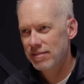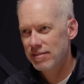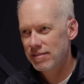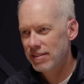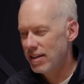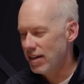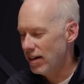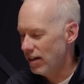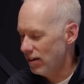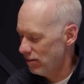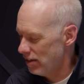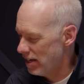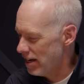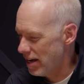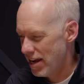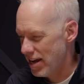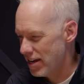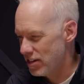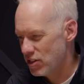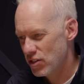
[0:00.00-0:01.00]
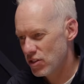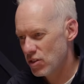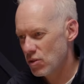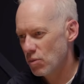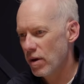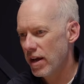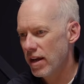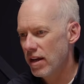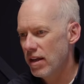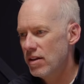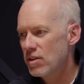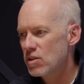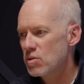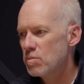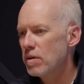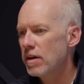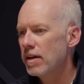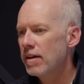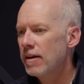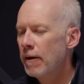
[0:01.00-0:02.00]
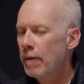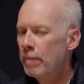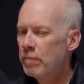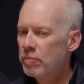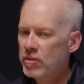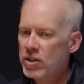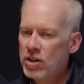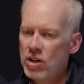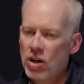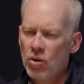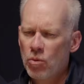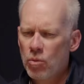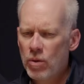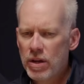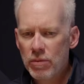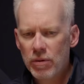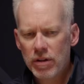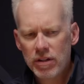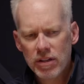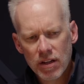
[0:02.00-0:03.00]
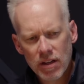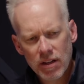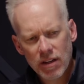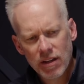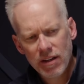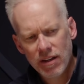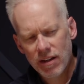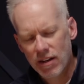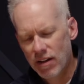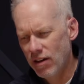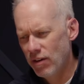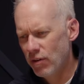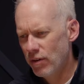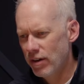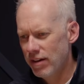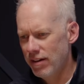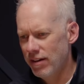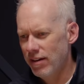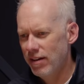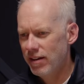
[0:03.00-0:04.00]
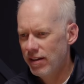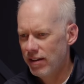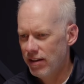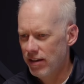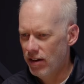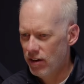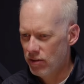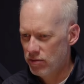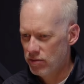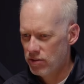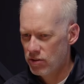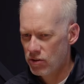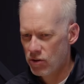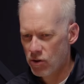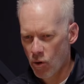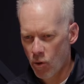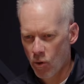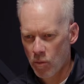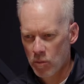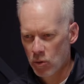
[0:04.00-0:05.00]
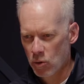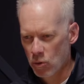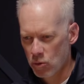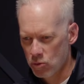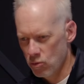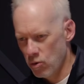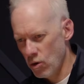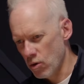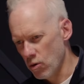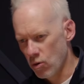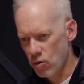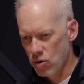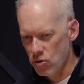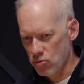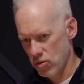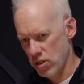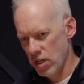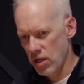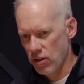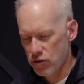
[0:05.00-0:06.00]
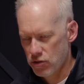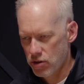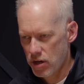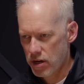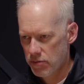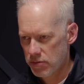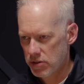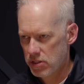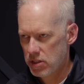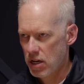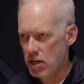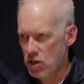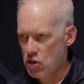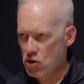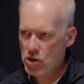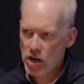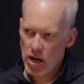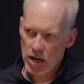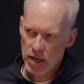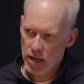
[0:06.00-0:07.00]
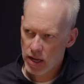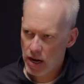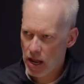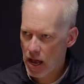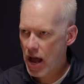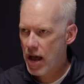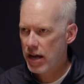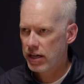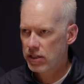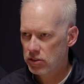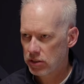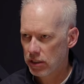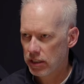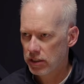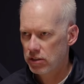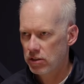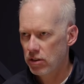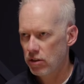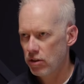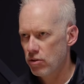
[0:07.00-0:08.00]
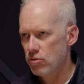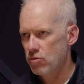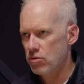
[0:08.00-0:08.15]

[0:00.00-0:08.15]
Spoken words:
It's just the way it is. But, we would, normal quote unquote sales training would say, you got to get access to those